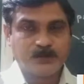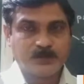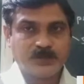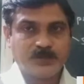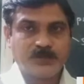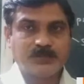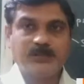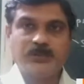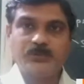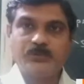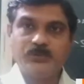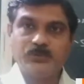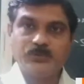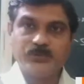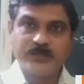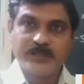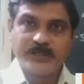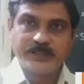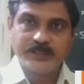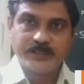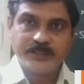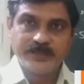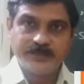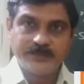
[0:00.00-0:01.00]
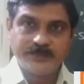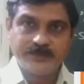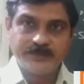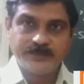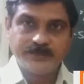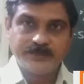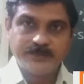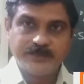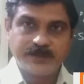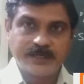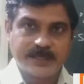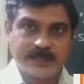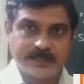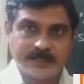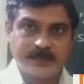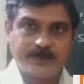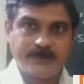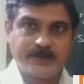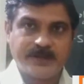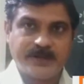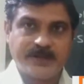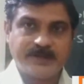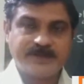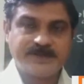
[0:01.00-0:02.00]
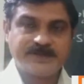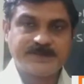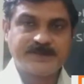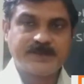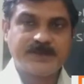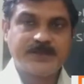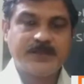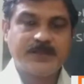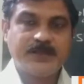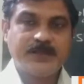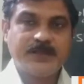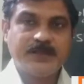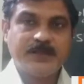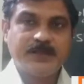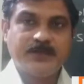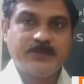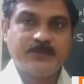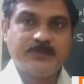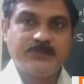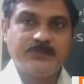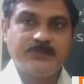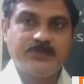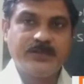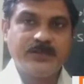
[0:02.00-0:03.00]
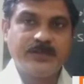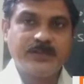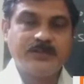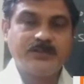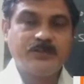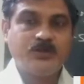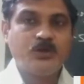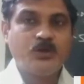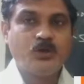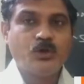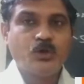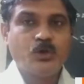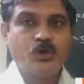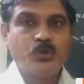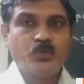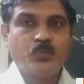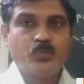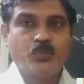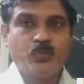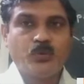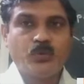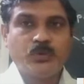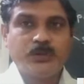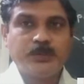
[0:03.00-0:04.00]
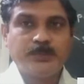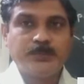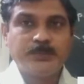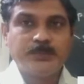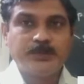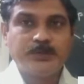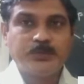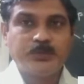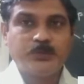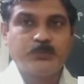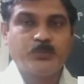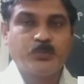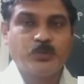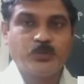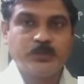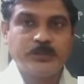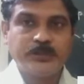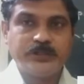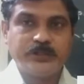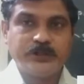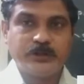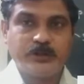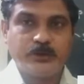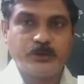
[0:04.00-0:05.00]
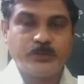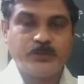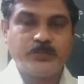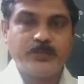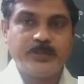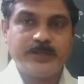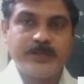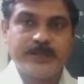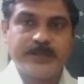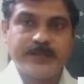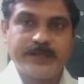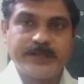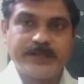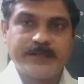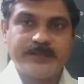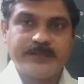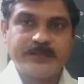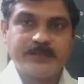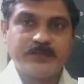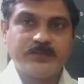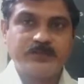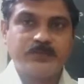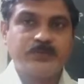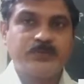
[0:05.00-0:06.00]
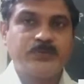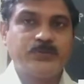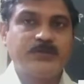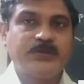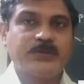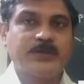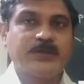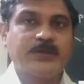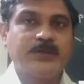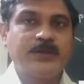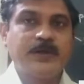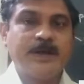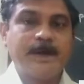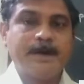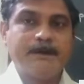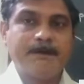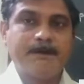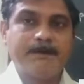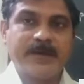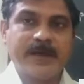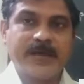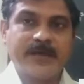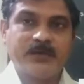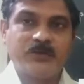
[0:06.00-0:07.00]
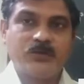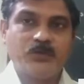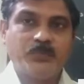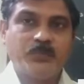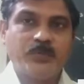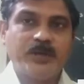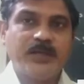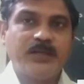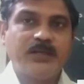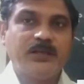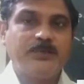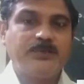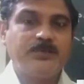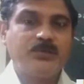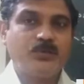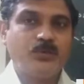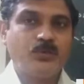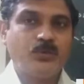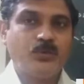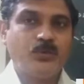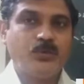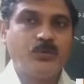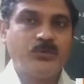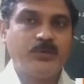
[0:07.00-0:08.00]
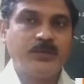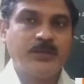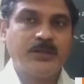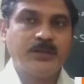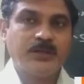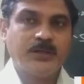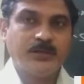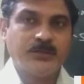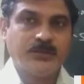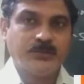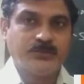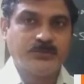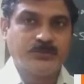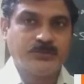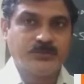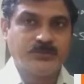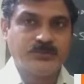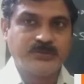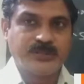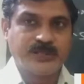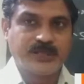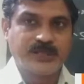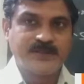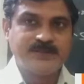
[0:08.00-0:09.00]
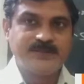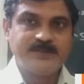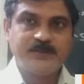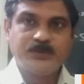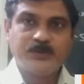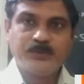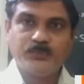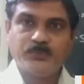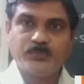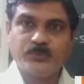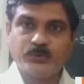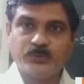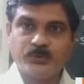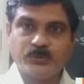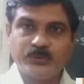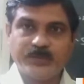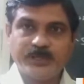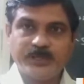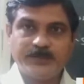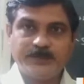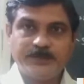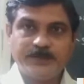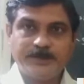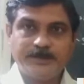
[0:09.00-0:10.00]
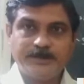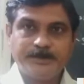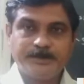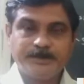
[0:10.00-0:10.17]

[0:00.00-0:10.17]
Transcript: Now look at again, I repeat, when pollen tube enter through the micropyle of the ovule known as porogamy.